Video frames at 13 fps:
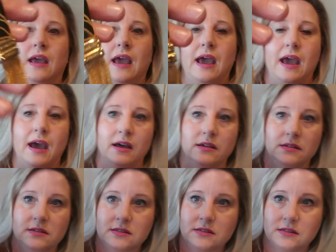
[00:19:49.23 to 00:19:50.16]

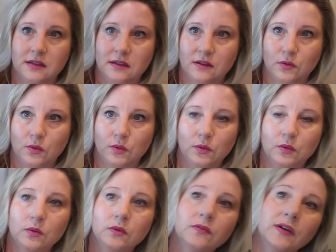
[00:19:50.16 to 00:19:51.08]
has,
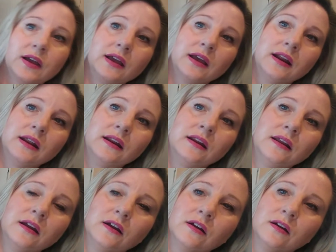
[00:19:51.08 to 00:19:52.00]
ooh, if I can get it in
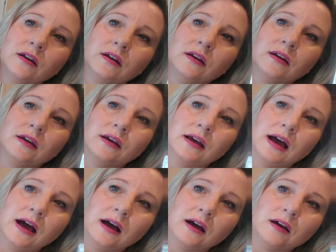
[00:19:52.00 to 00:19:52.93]
here,
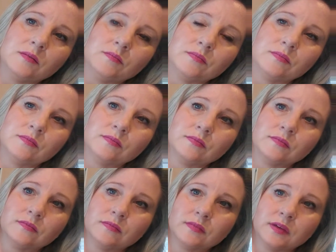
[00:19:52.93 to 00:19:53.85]
um,
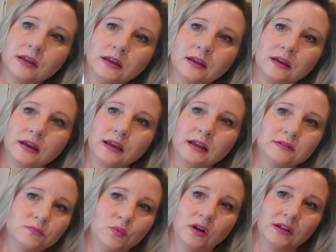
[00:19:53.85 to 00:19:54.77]

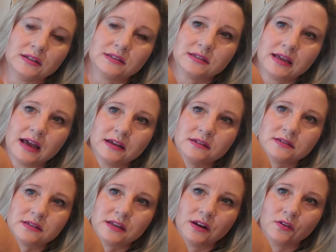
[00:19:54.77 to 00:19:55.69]
it, well, it
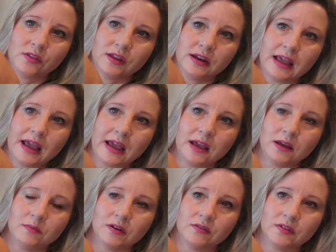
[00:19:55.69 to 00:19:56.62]
says, you know, the
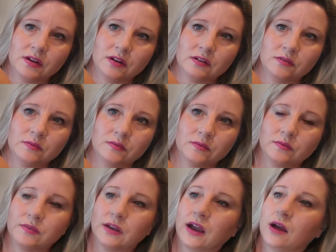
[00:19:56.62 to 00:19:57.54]
name of the,
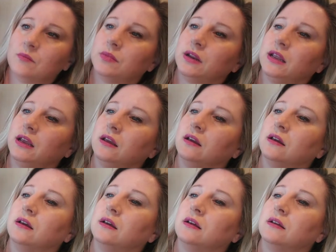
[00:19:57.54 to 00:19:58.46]
the company
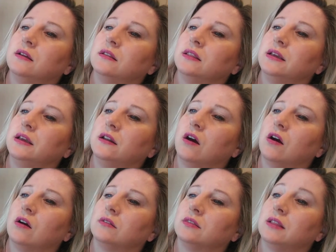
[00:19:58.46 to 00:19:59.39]

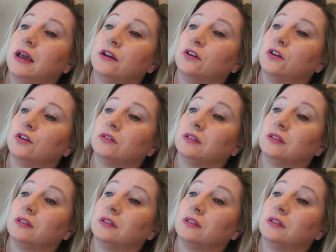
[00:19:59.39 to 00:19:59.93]
Leonard, Leonard,